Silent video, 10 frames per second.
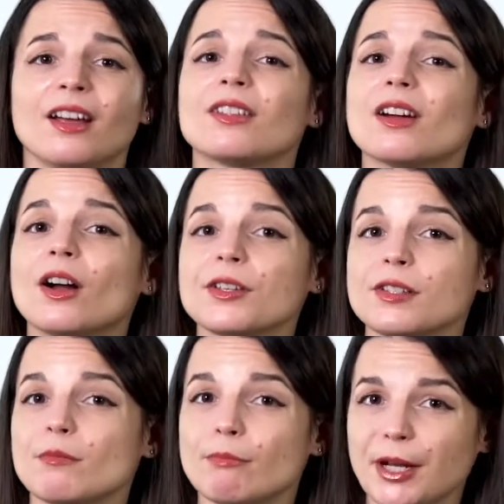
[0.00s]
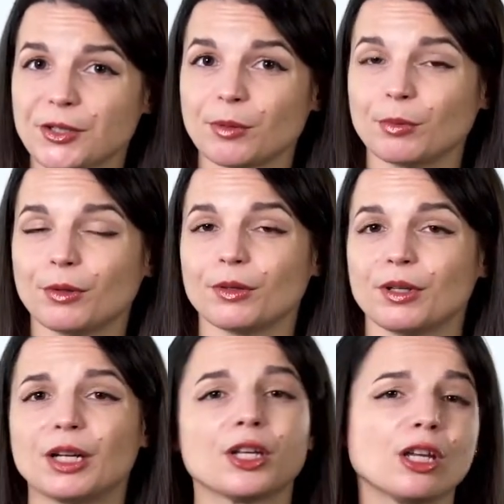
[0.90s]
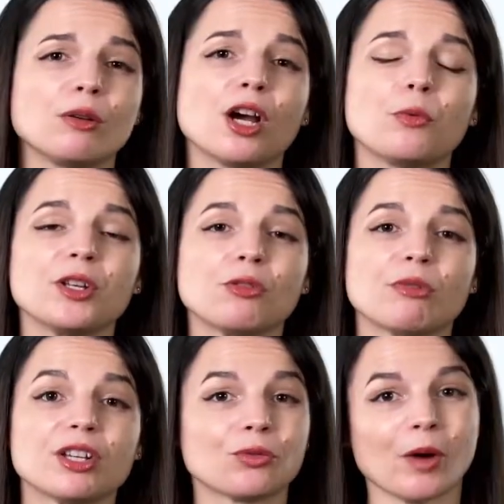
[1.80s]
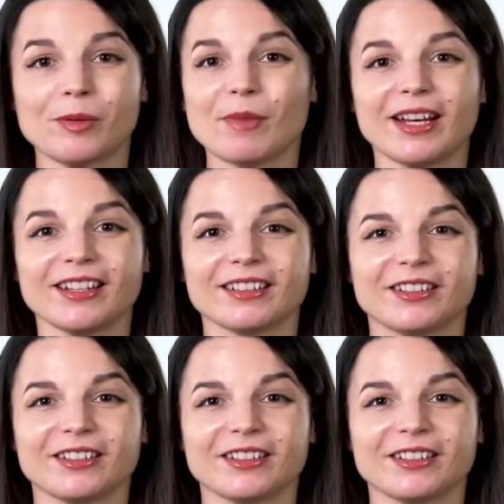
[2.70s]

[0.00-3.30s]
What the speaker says: They're also measurable. You know when you reach 1 minute.